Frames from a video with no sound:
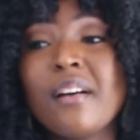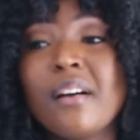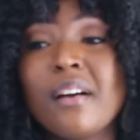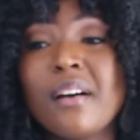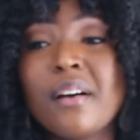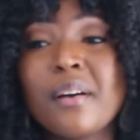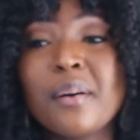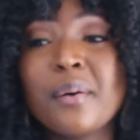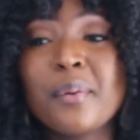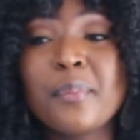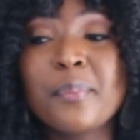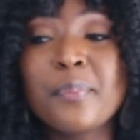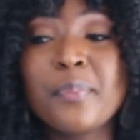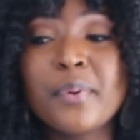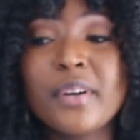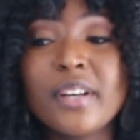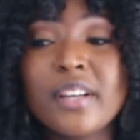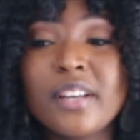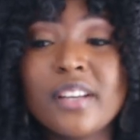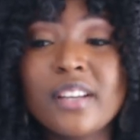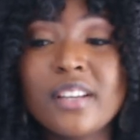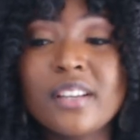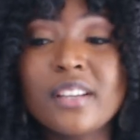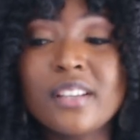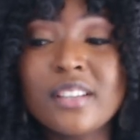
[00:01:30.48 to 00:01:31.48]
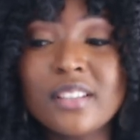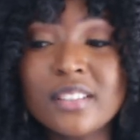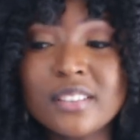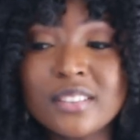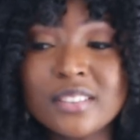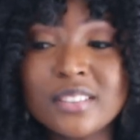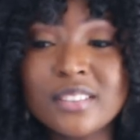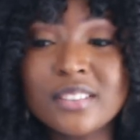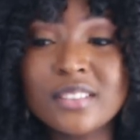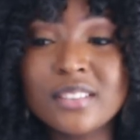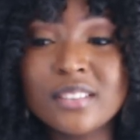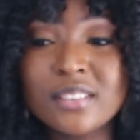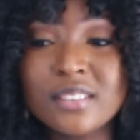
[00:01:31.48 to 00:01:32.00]

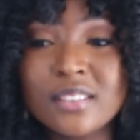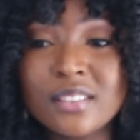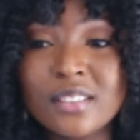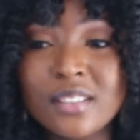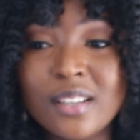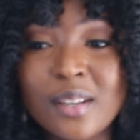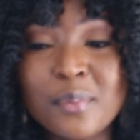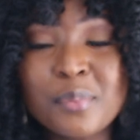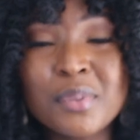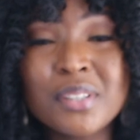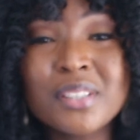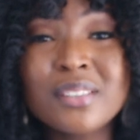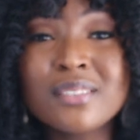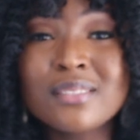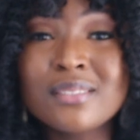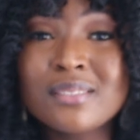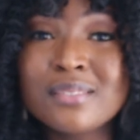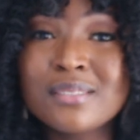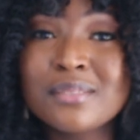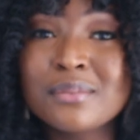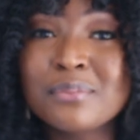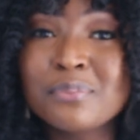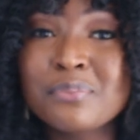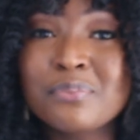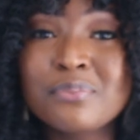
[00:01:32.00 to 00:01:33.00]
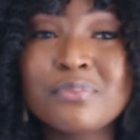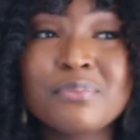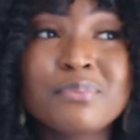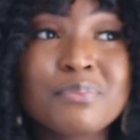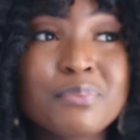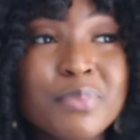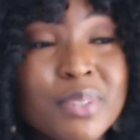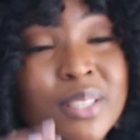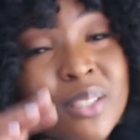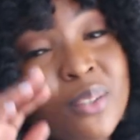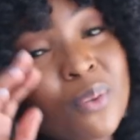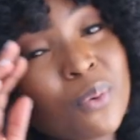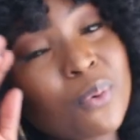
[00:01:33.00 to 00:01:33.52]
But I mean,
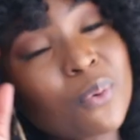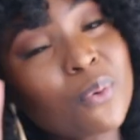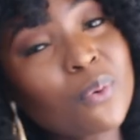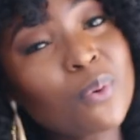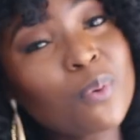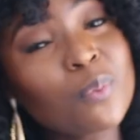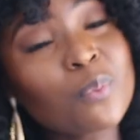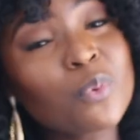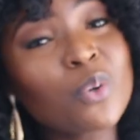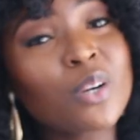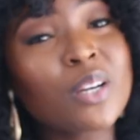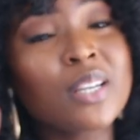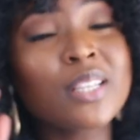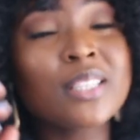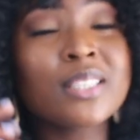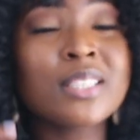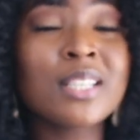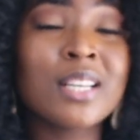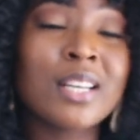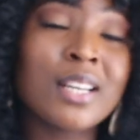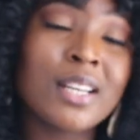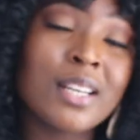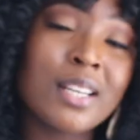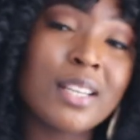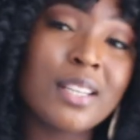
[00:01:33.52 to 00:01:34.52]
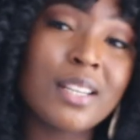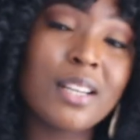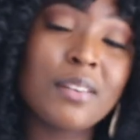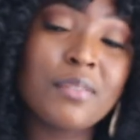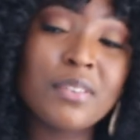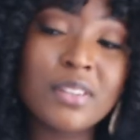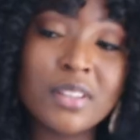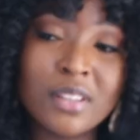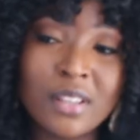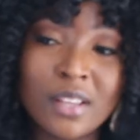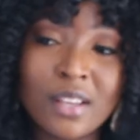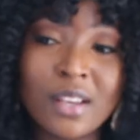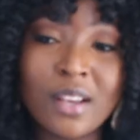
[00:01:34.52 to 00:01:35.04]
being home, quarantine,
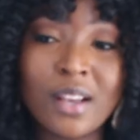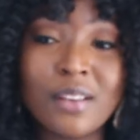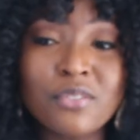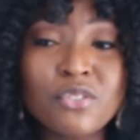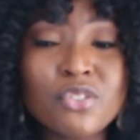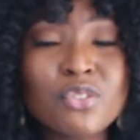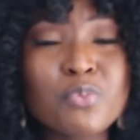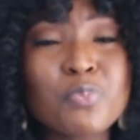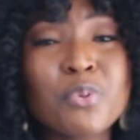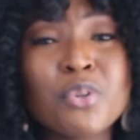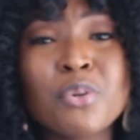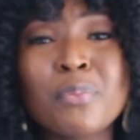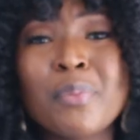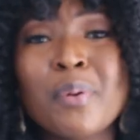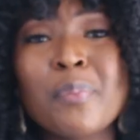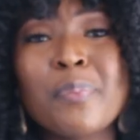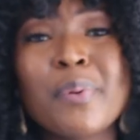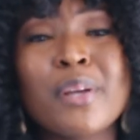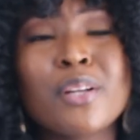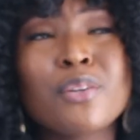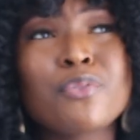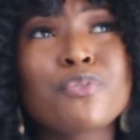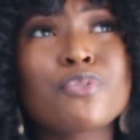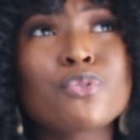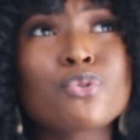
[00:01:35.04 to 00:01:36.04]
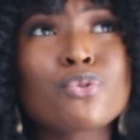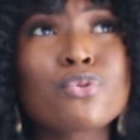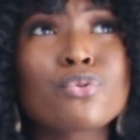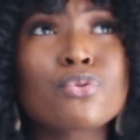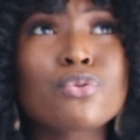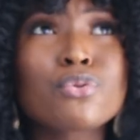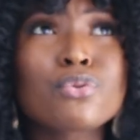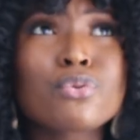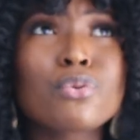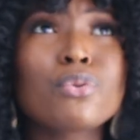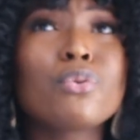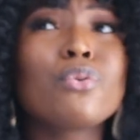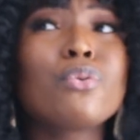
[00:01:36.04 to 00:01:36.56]
everything, I've just been on my bed for
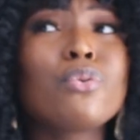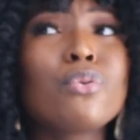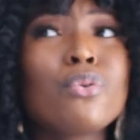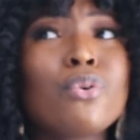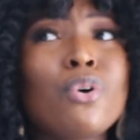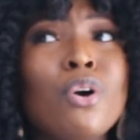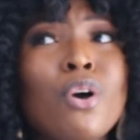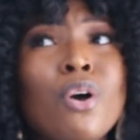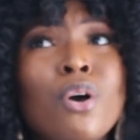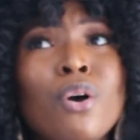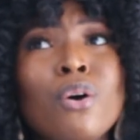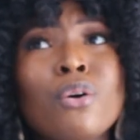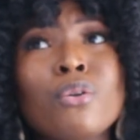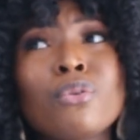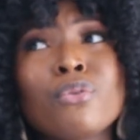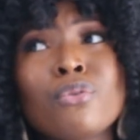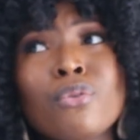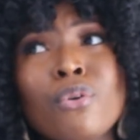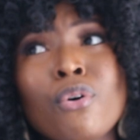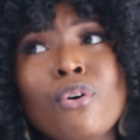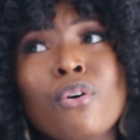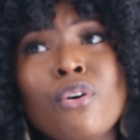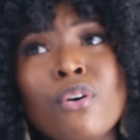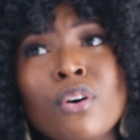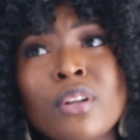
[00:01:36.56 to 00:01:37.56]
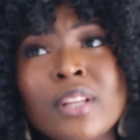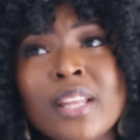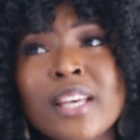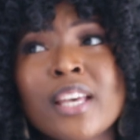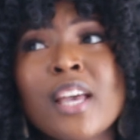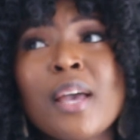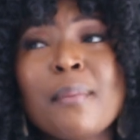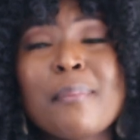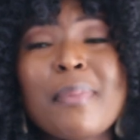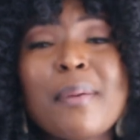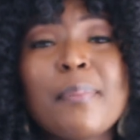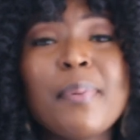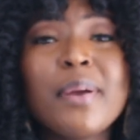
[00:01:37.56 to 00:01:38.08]
so long.
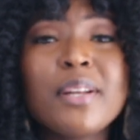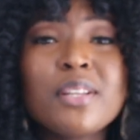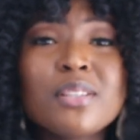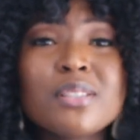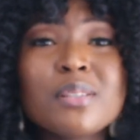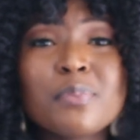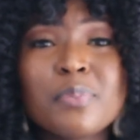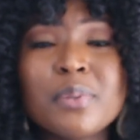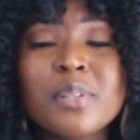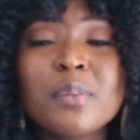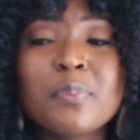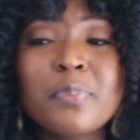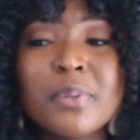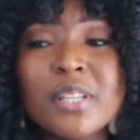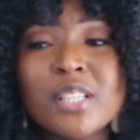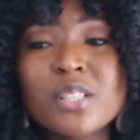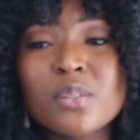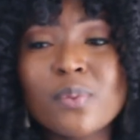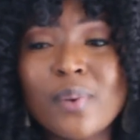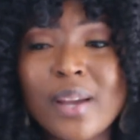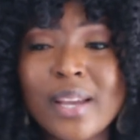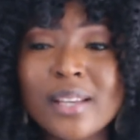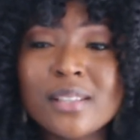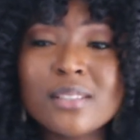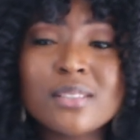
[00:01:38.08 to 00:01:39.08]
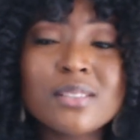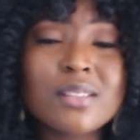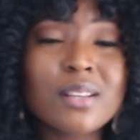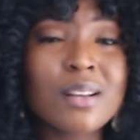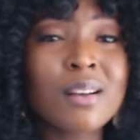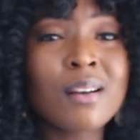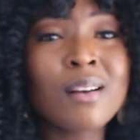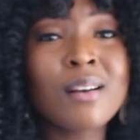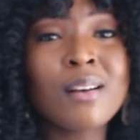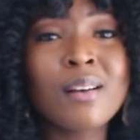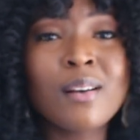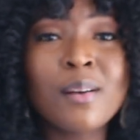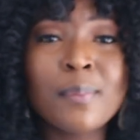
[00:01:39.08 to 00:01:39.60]
Like, my bed used to be the place where I used to
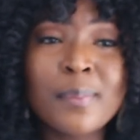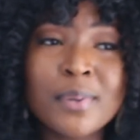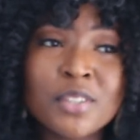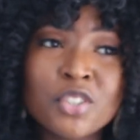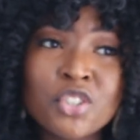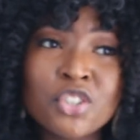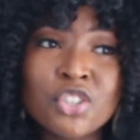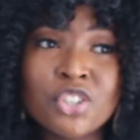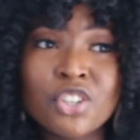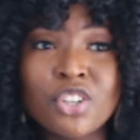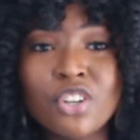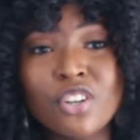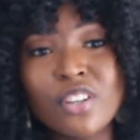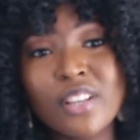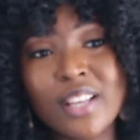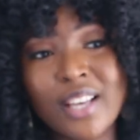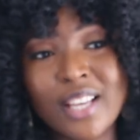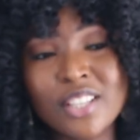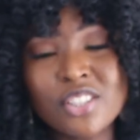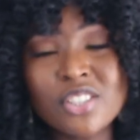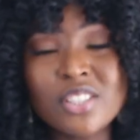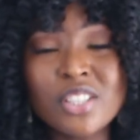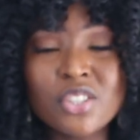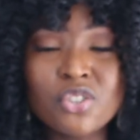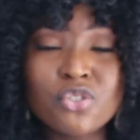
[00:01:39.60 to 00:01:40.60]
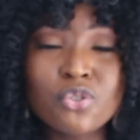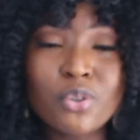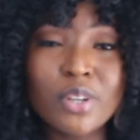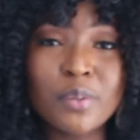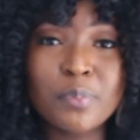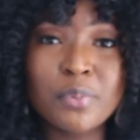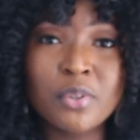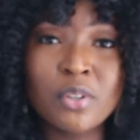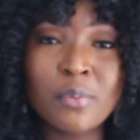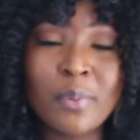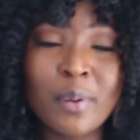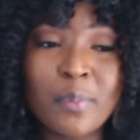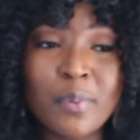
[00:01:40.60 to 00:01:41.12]
come and chill. Like, I just enjoy
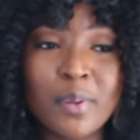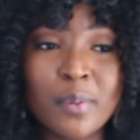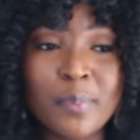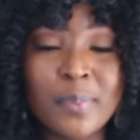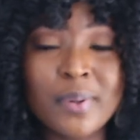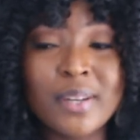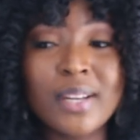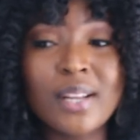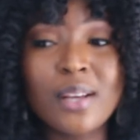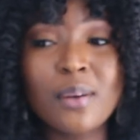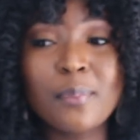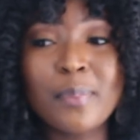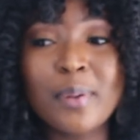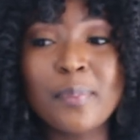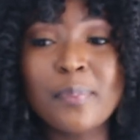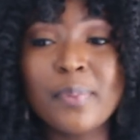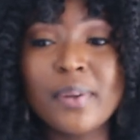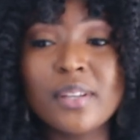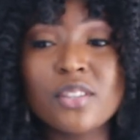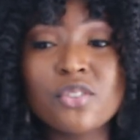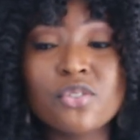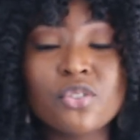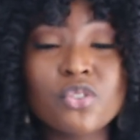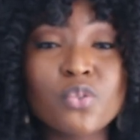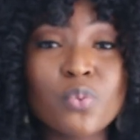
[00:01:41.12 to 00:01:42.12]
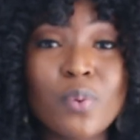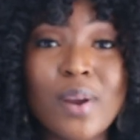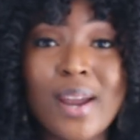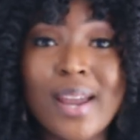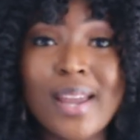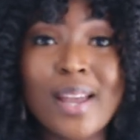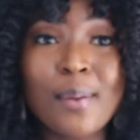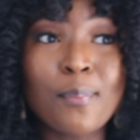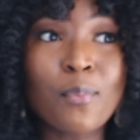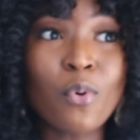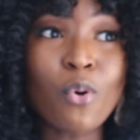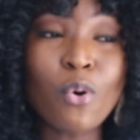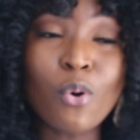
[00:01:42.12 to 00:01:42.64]
being in my bed. But now my bed is just where I
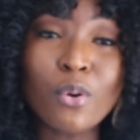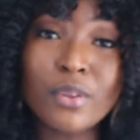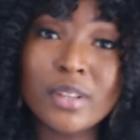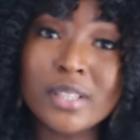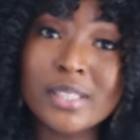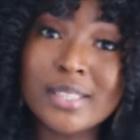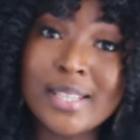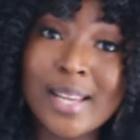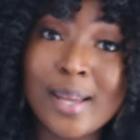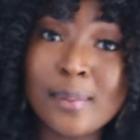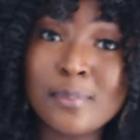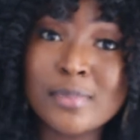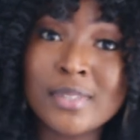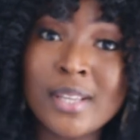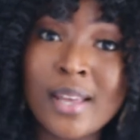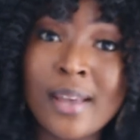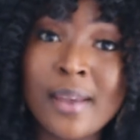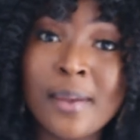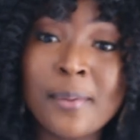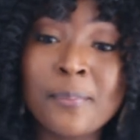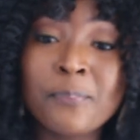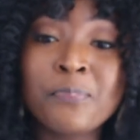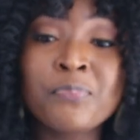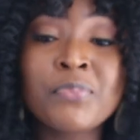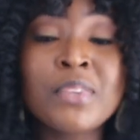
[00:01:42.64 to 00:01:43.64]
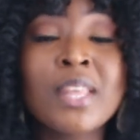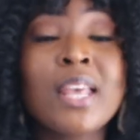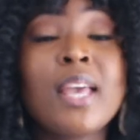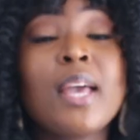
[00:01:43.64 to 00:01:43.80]
am all the damn time.